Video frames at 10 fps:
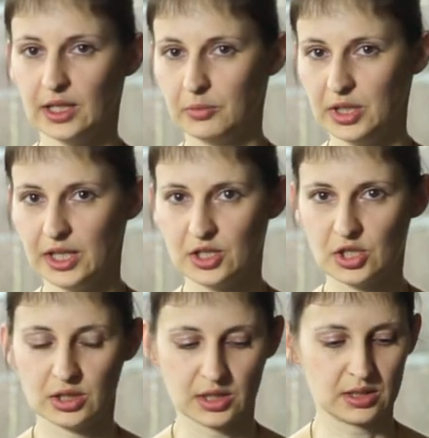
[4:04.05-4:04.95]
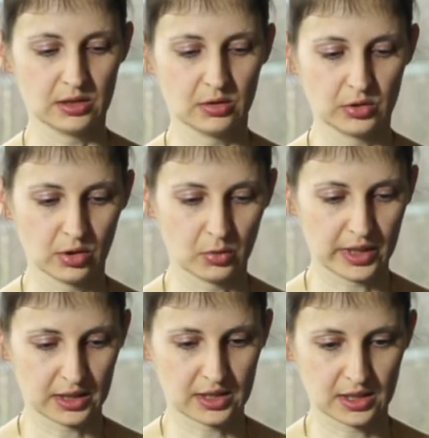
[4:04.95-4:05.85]
lamination is still on the
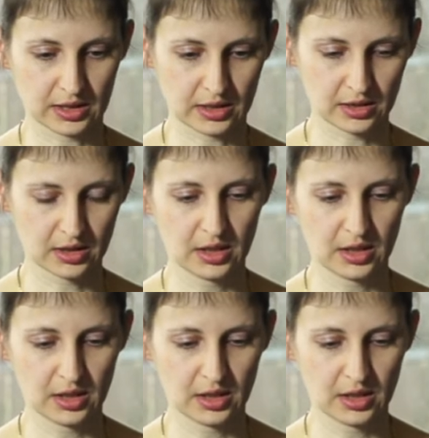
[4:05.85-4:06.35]
low-end side.